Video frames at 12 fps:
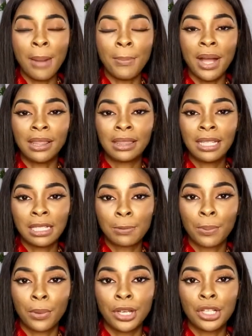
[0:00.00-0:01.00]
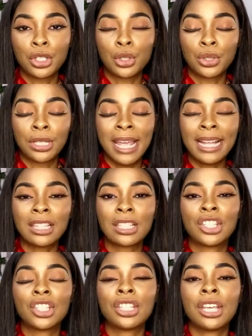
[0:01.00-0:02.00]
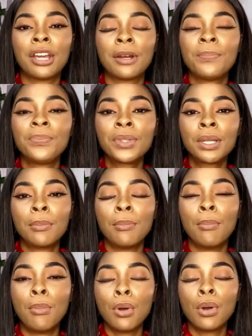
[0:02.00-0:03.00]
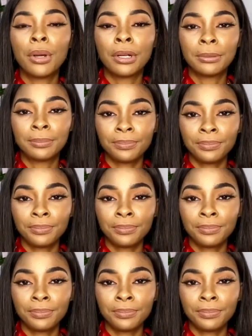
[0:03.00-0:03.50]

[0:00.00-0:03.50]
But at this point, you get to share more